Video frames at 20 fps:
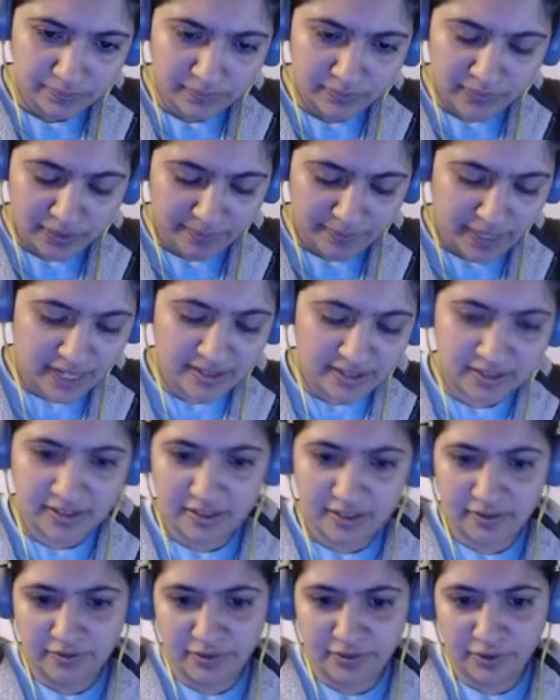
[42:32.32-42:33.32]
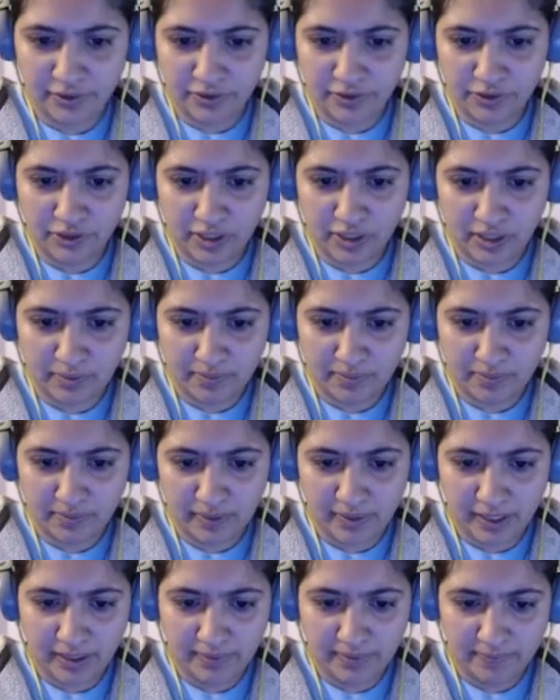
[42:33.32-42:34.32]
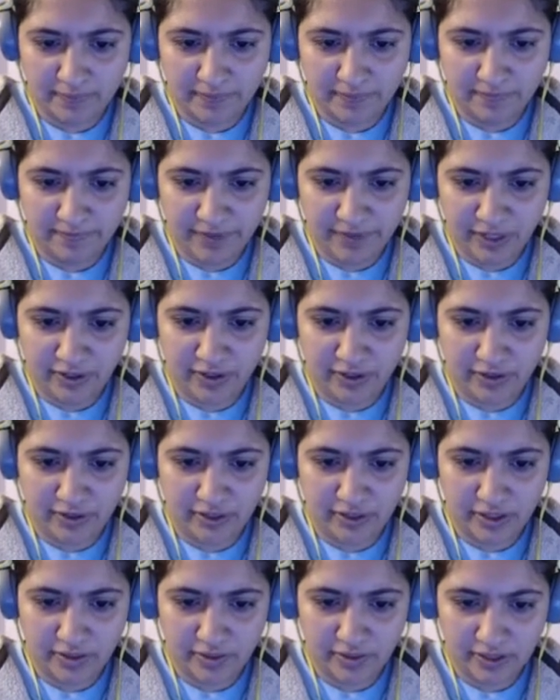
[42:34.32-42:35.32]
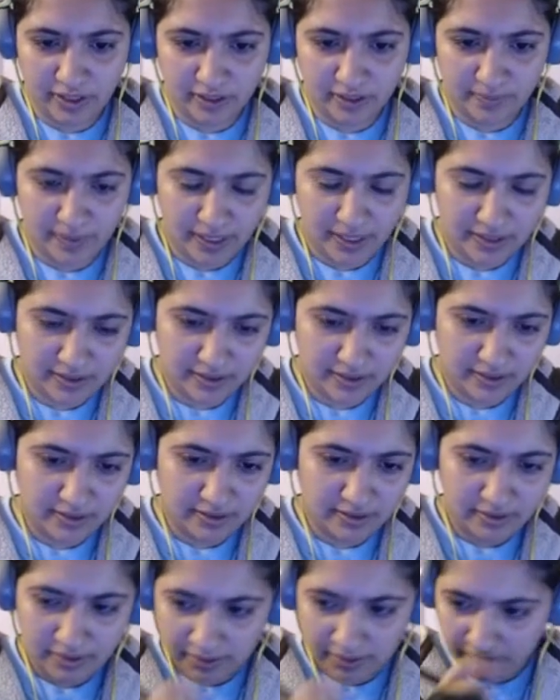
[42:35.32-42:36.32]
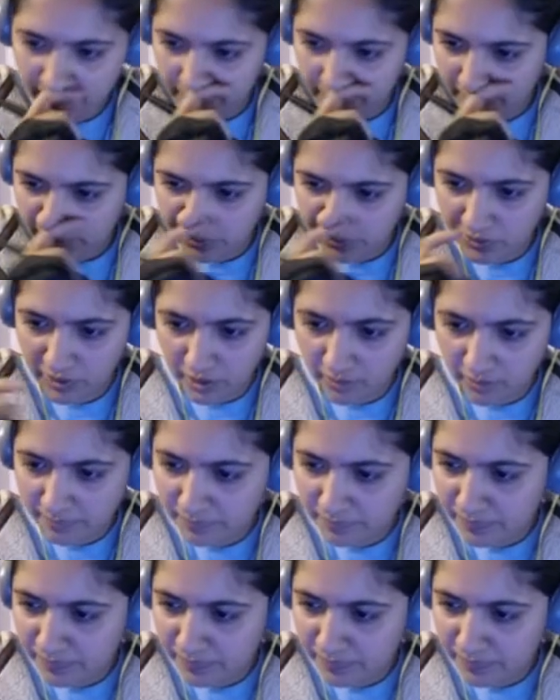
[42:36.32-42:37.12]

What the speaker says: the masks in Photoshop. I am very good at using the masks in Photoshop,